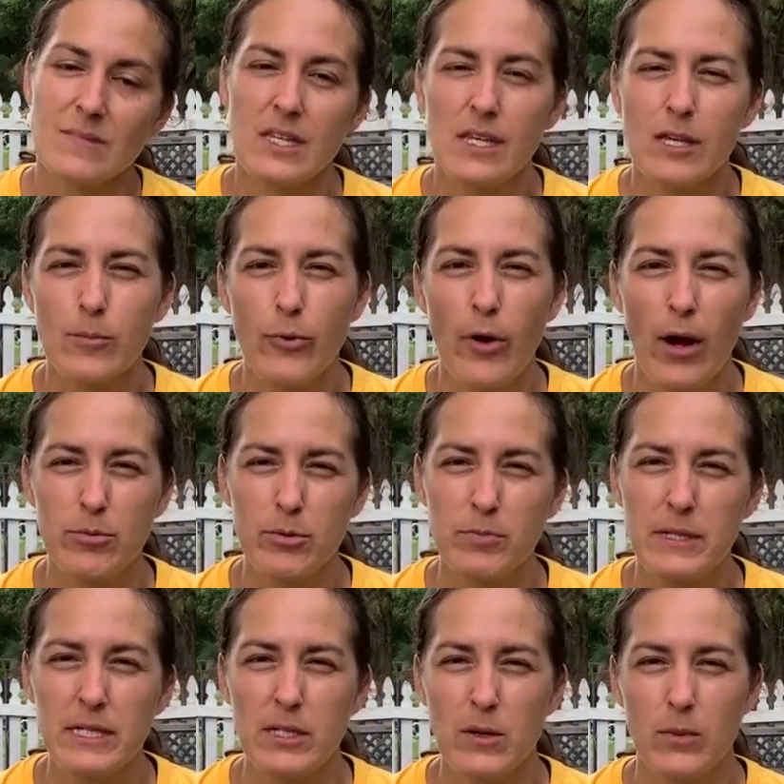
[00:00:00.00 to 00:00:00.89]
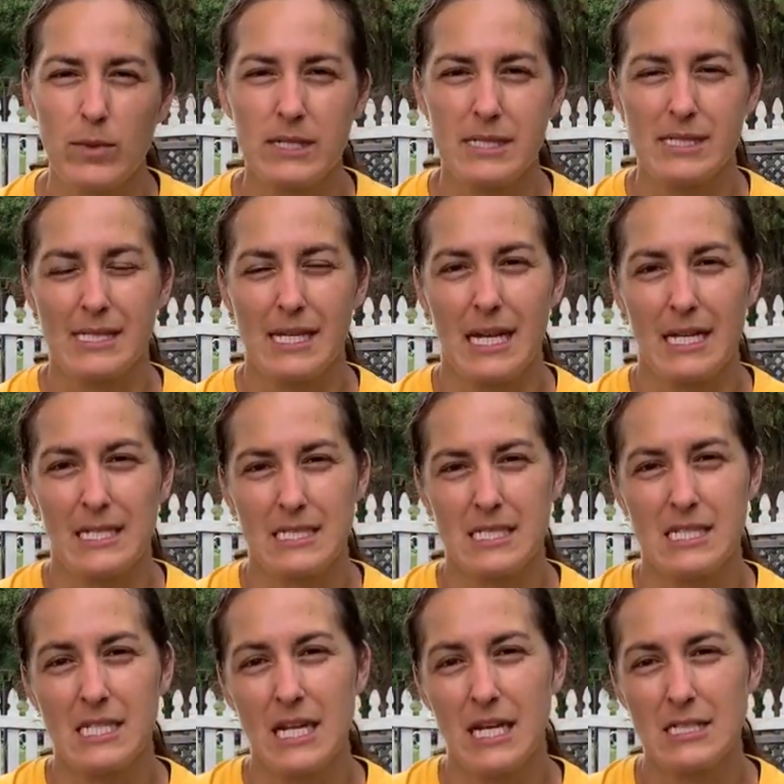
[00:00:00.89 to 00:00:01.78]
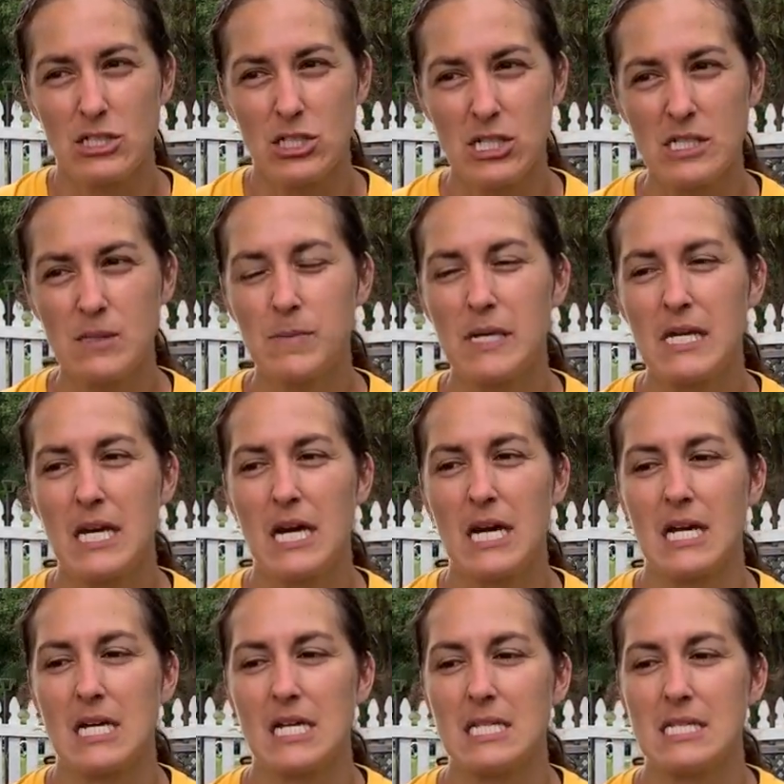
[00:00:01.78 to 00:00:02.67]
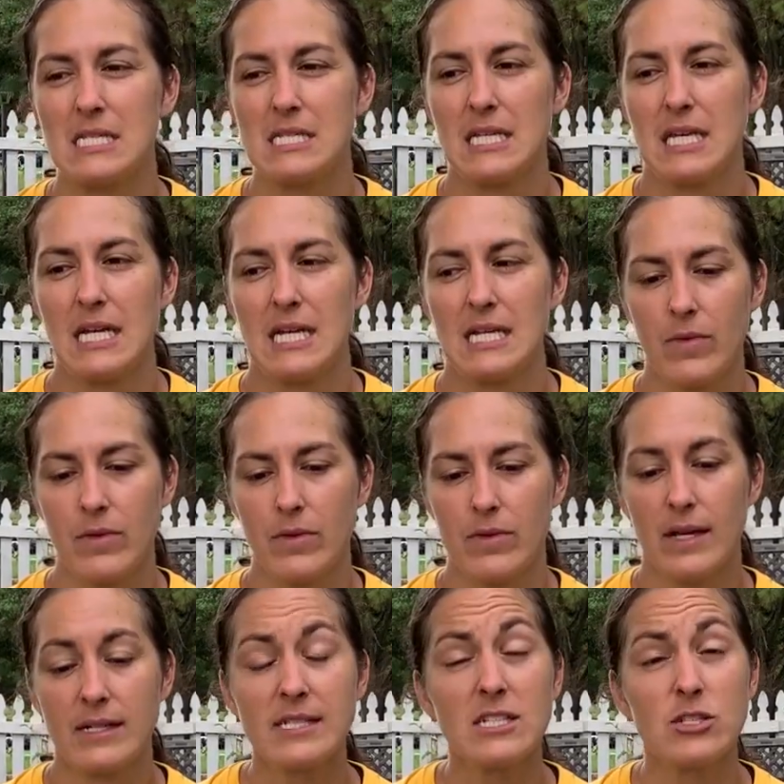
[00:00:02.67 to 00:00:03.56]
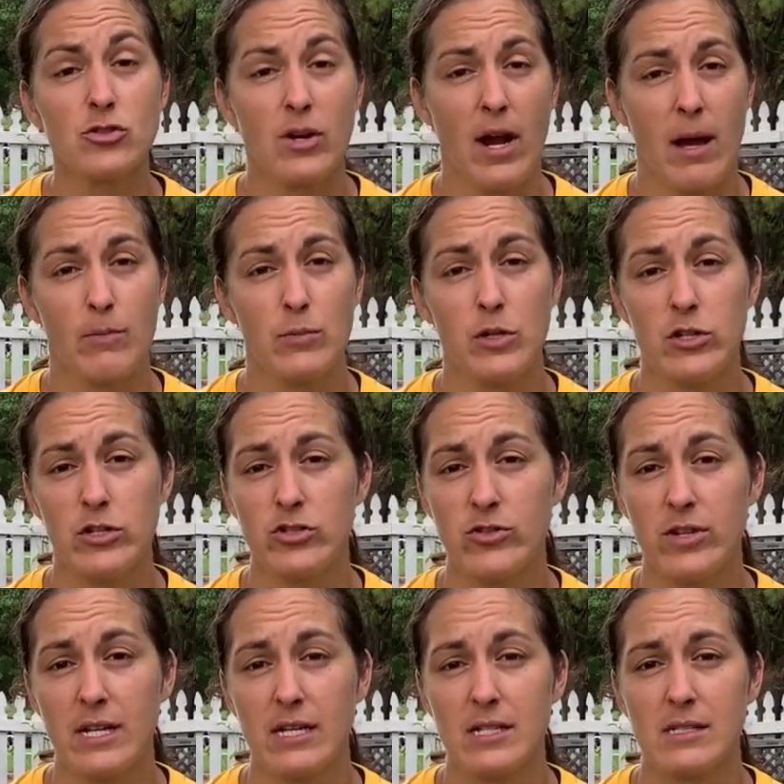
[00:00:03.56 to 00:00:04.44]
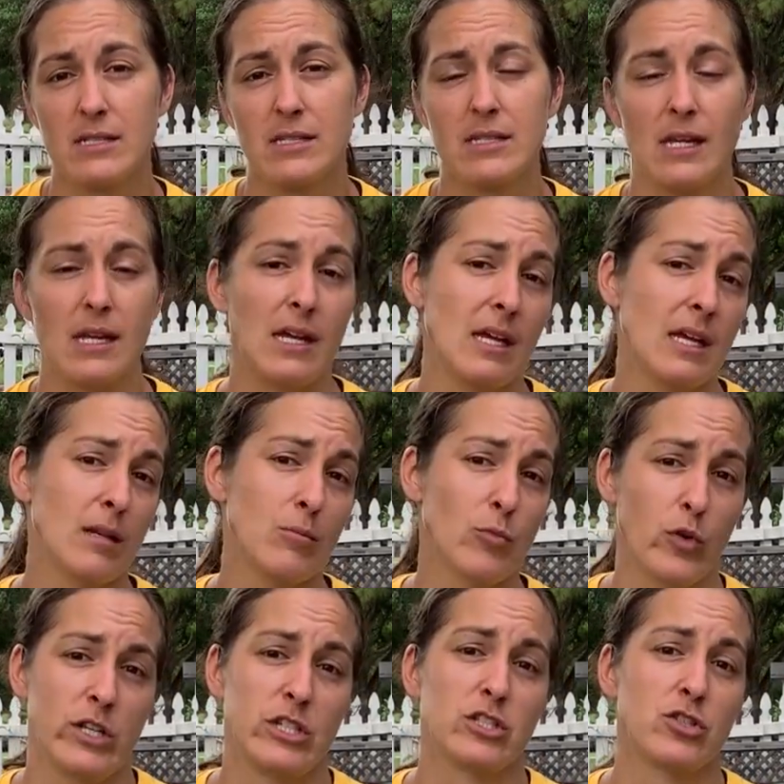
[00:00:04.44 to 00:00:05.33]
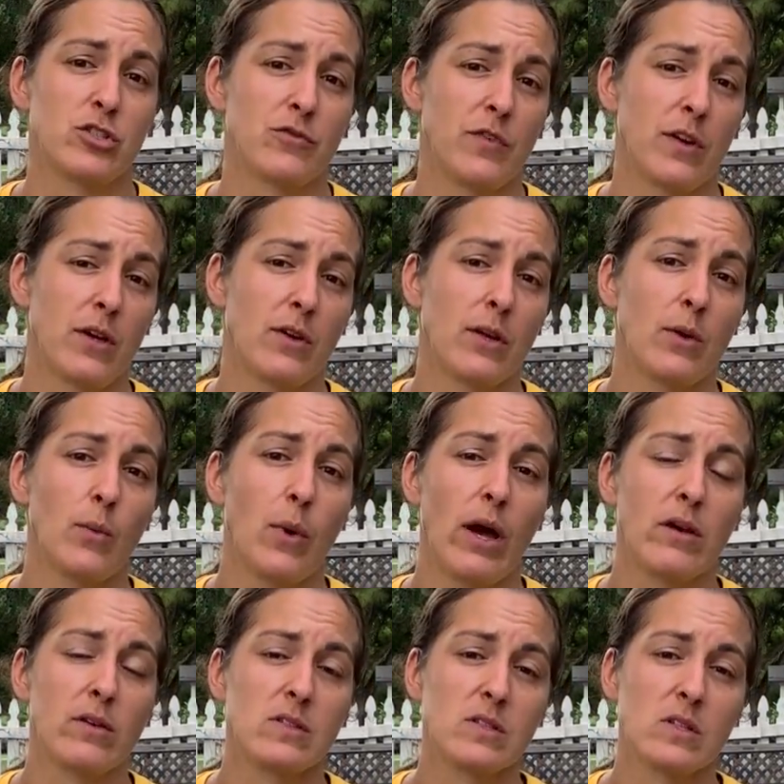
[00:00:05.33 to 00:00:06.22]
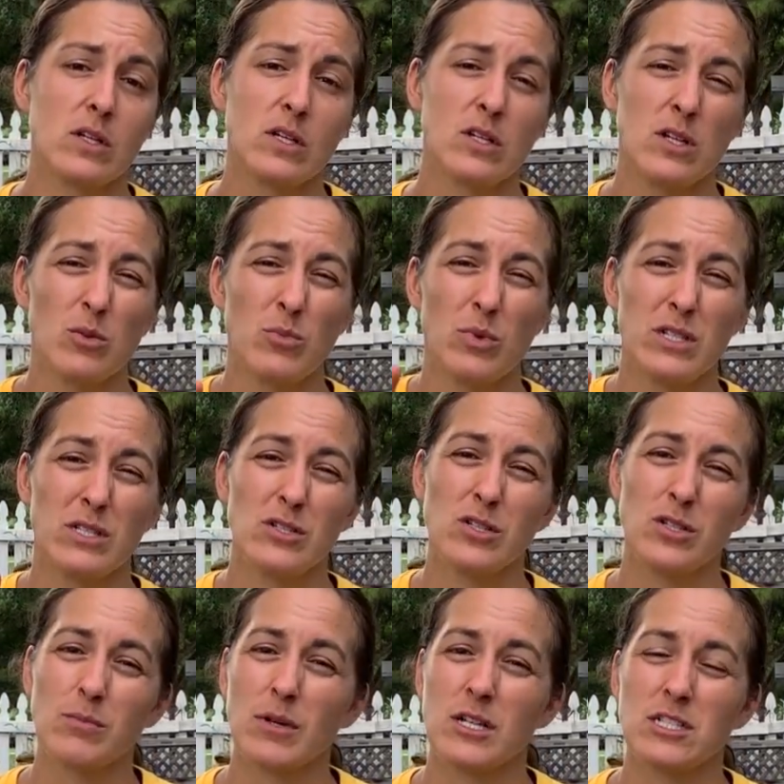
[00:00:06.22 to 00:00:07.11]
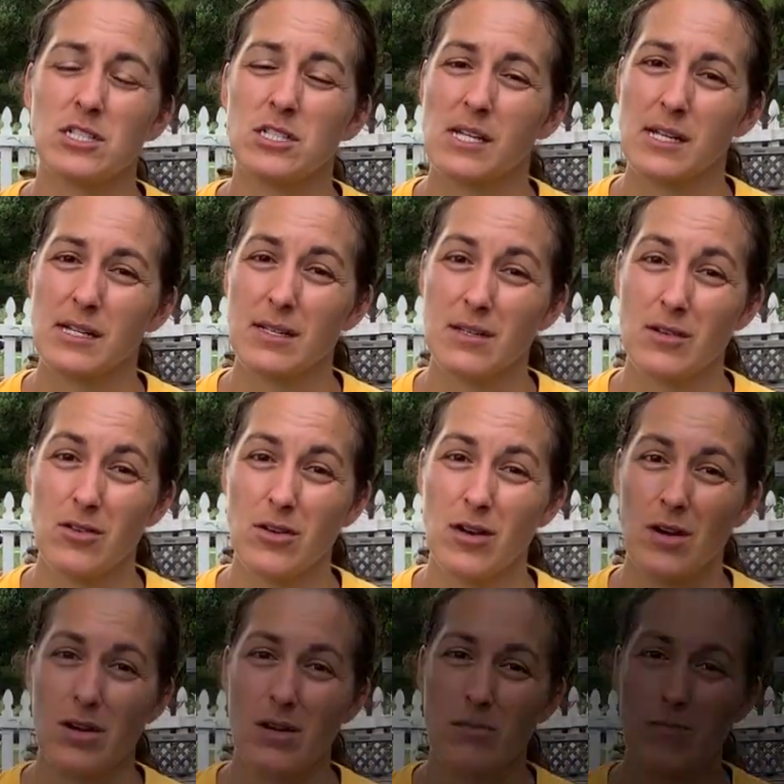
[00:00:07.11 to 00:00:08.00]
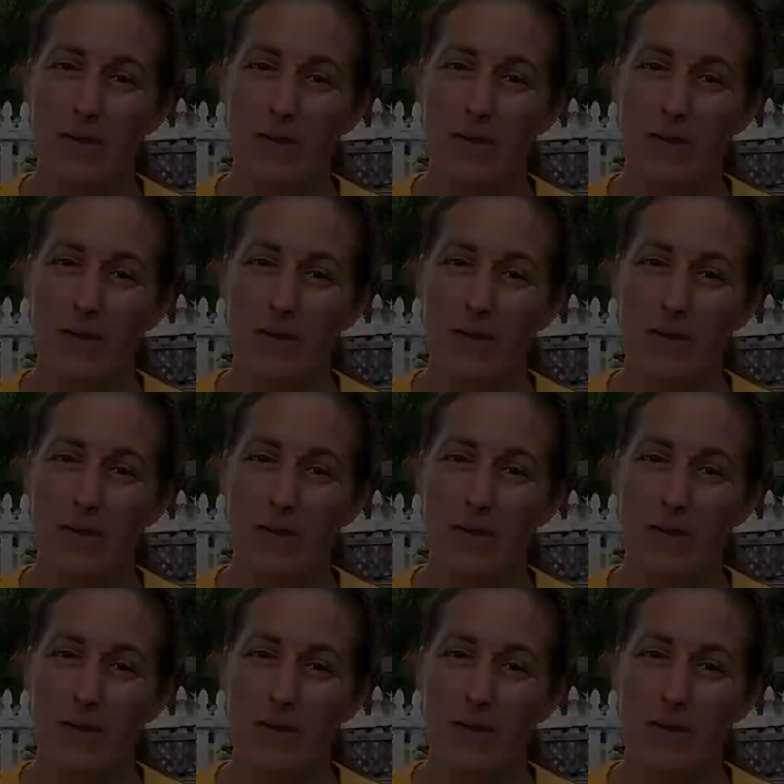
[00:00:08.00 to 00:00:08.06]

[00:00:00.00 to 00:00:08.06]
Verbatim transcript: you probably don't want sand just because it doesn't trap nutrients and moisture very well. So you don't want too much sand in your garden